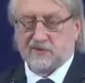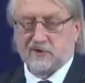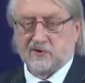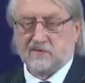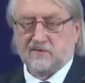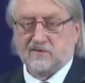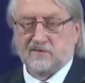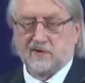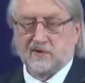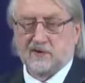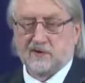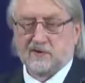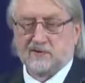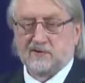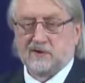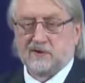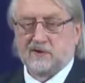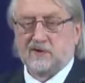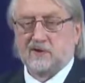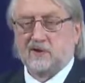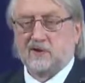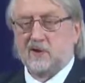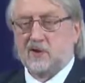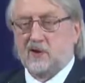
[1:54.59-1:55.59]
in the
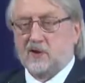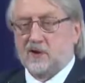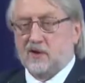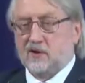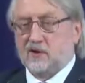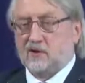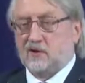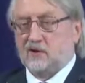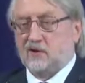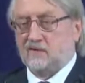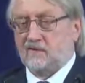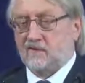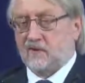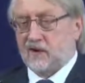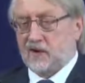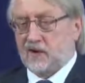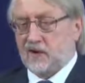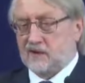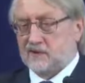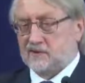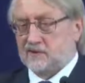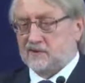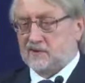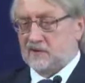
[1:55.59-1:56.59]
fight against HIV
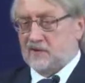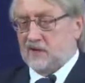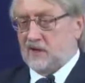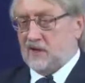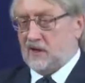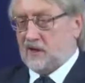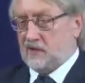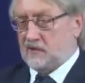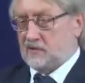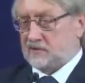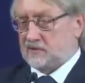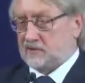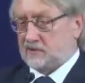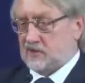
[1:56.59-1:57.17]
infection.